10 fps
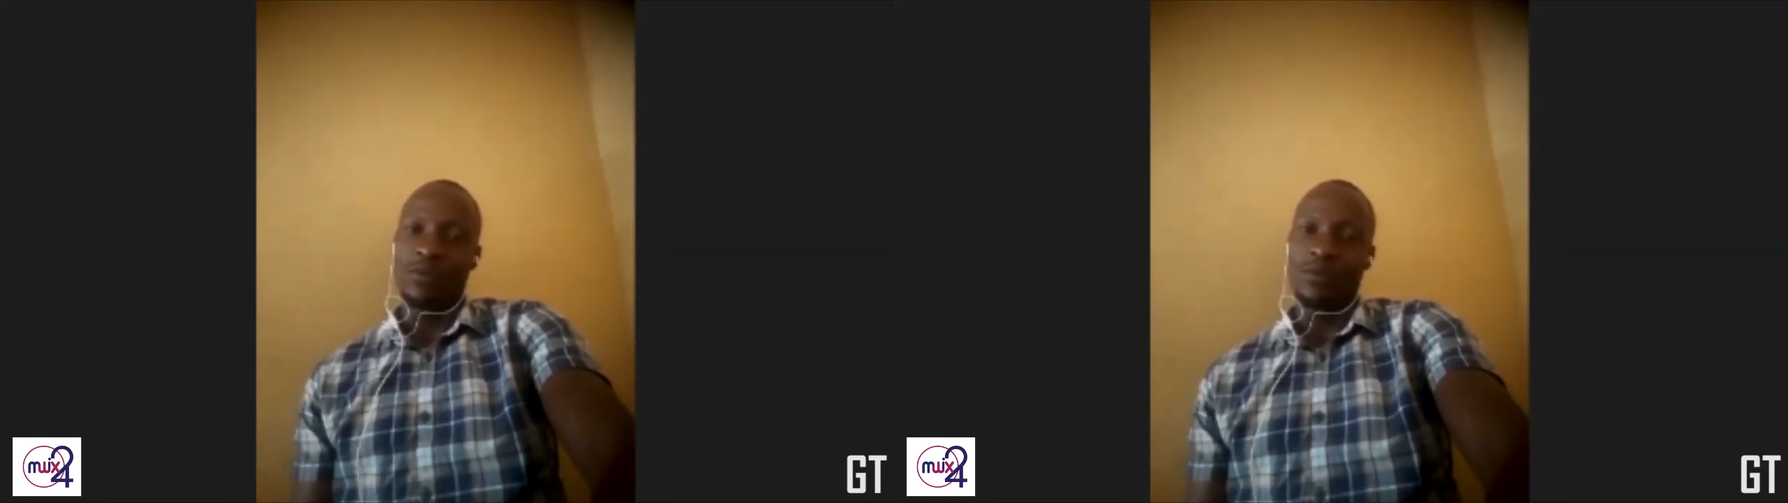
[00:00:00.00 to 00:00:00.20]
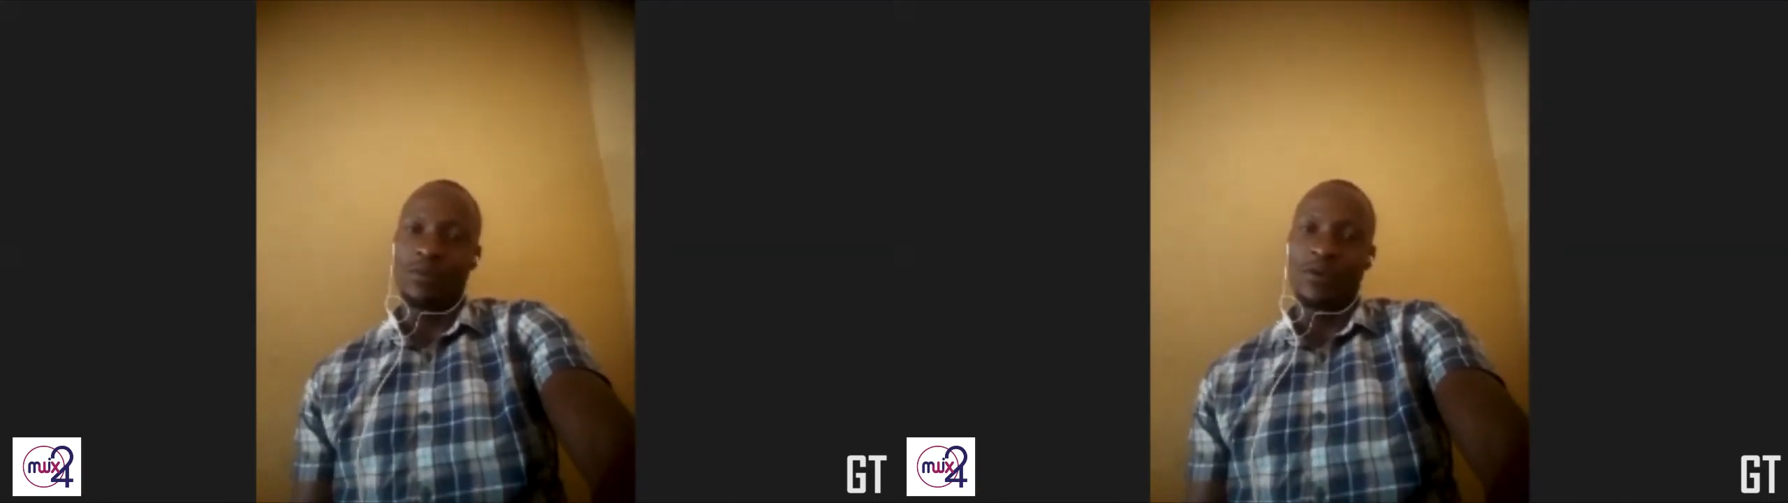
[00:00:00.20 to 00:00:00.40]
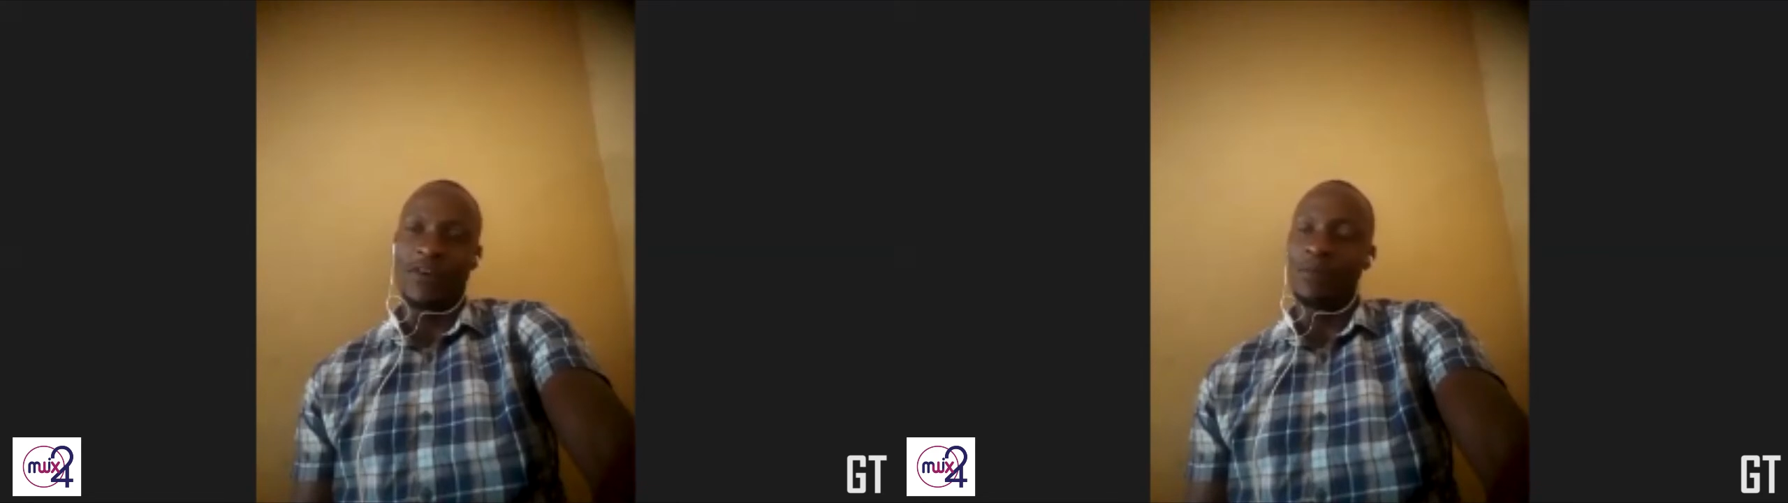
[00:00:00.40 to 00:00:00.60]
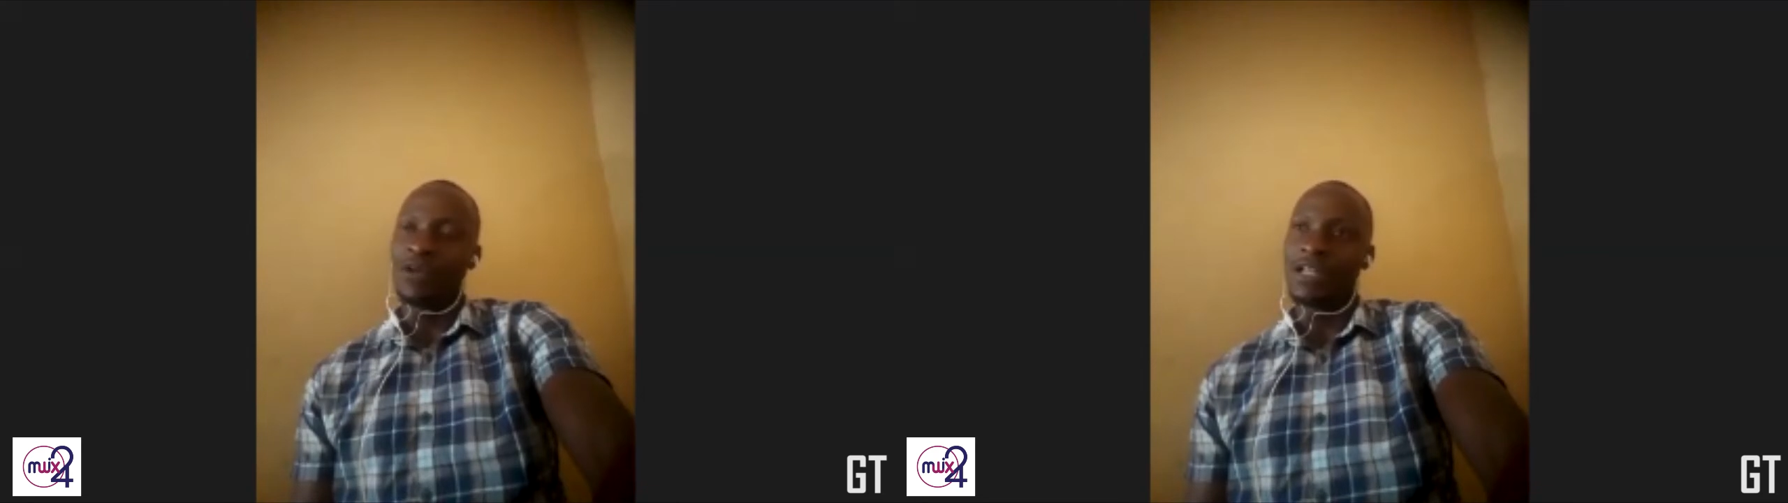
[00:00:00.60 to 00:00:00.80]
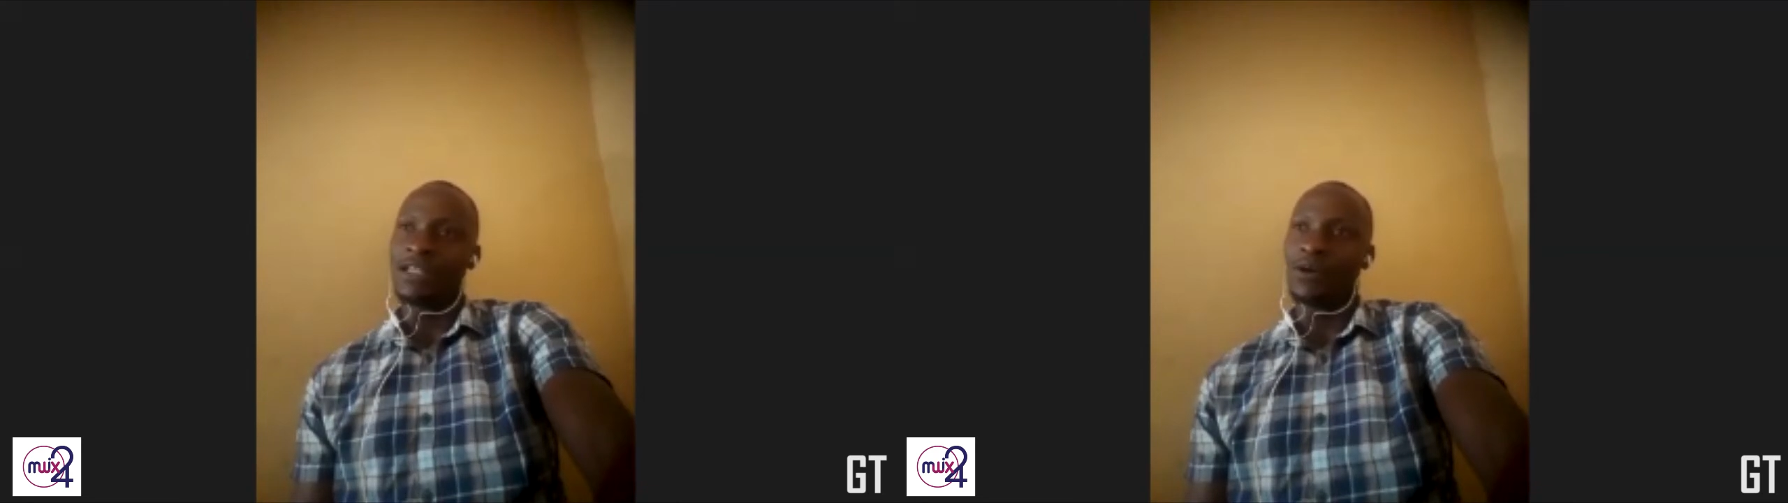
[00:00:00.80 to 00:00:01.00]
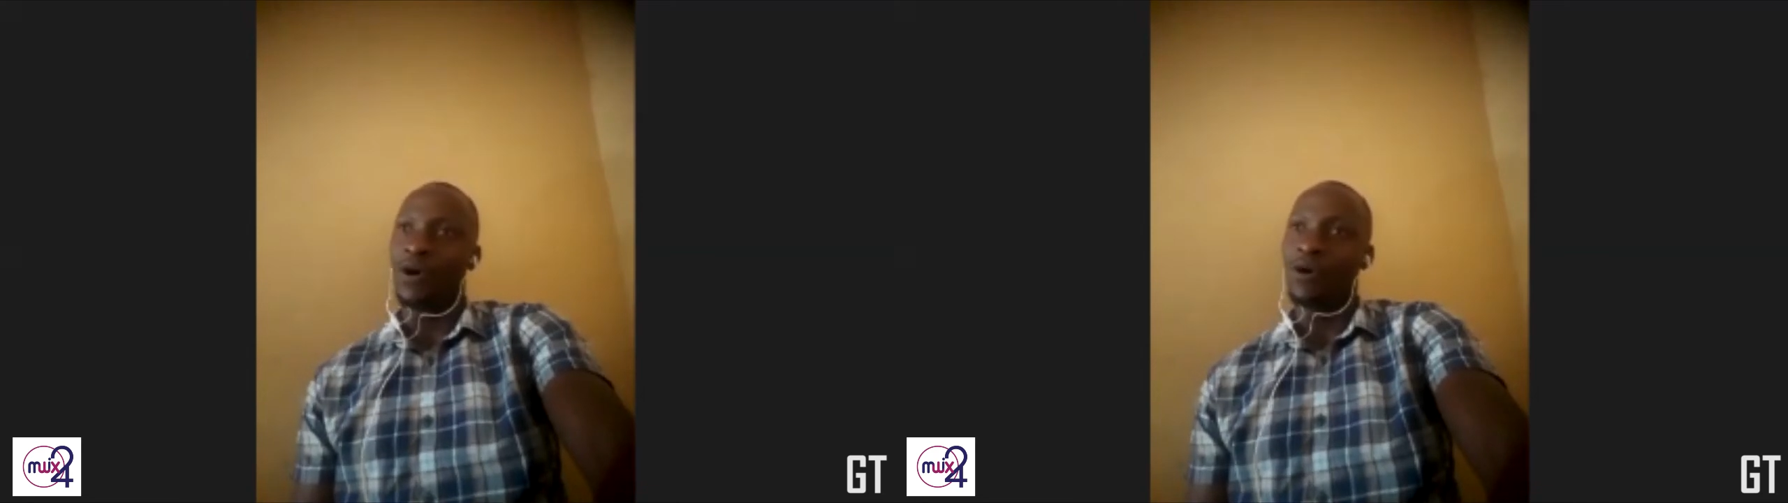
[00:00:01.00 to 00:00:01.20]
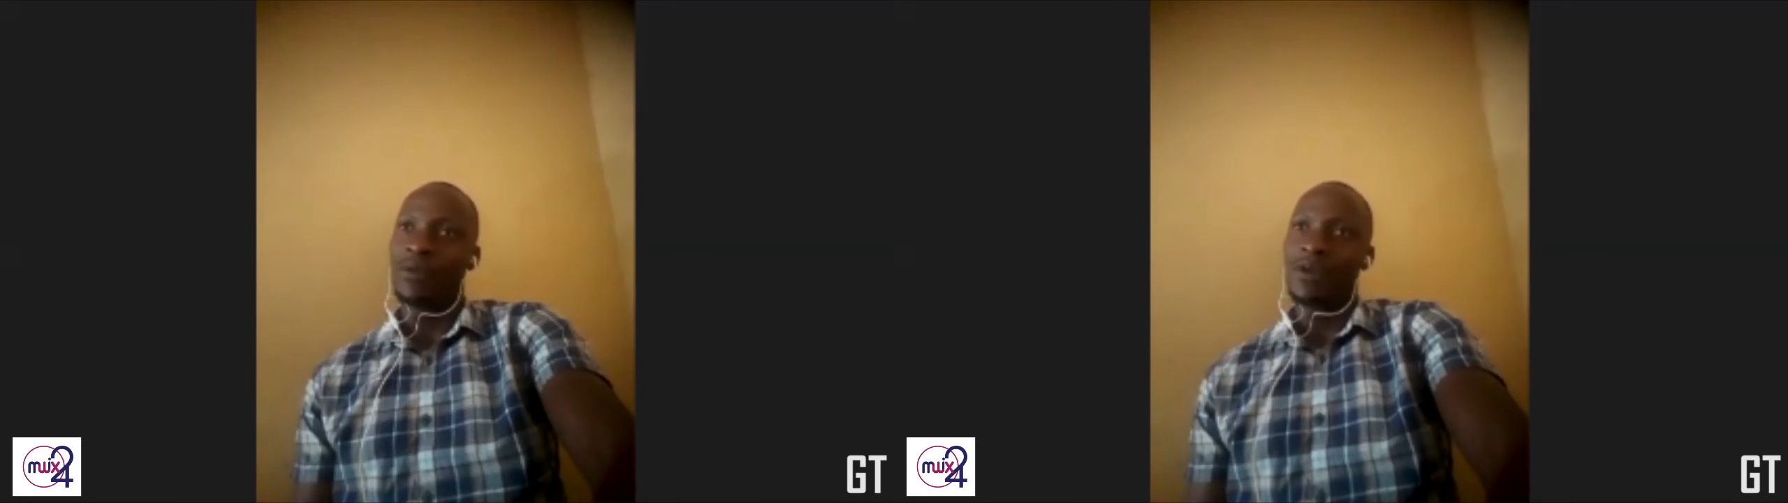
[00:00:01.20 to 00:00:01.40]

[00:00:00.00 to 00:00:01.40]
If I'm not at home,